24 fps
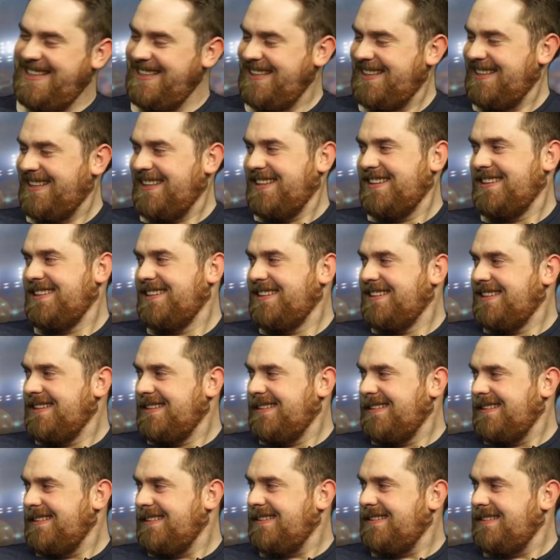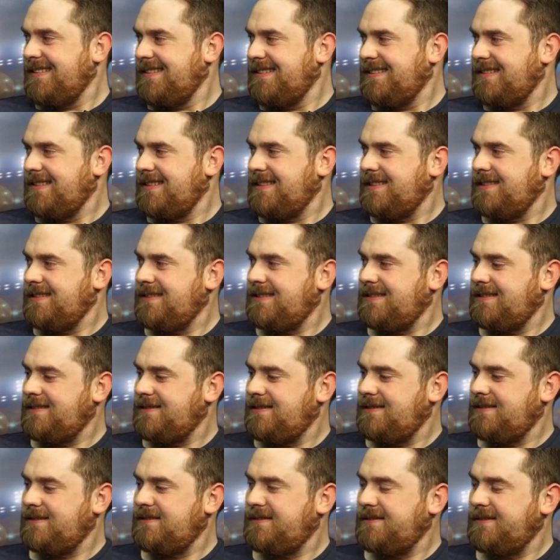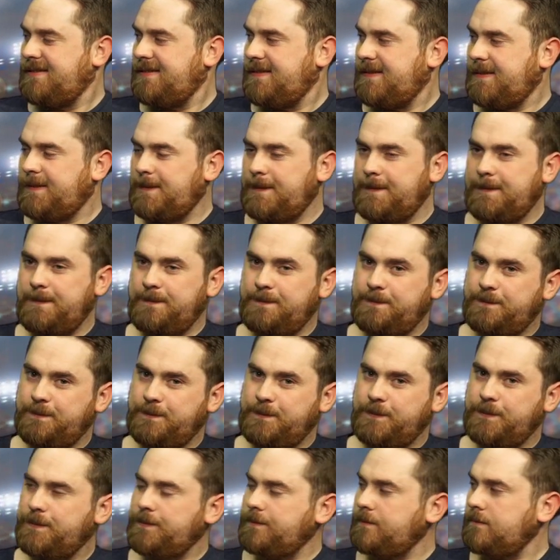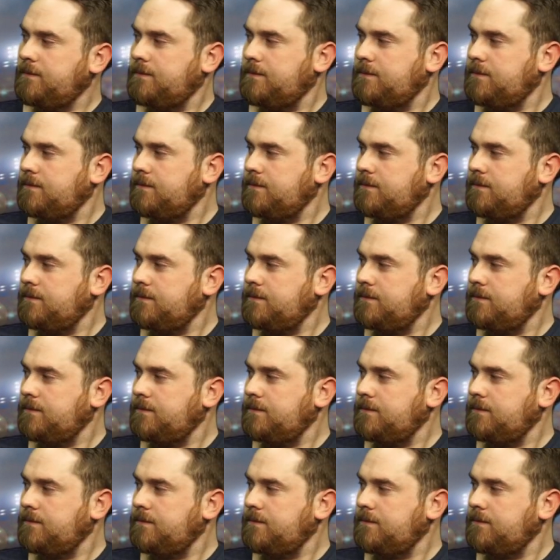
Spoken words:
This person isn't speaking.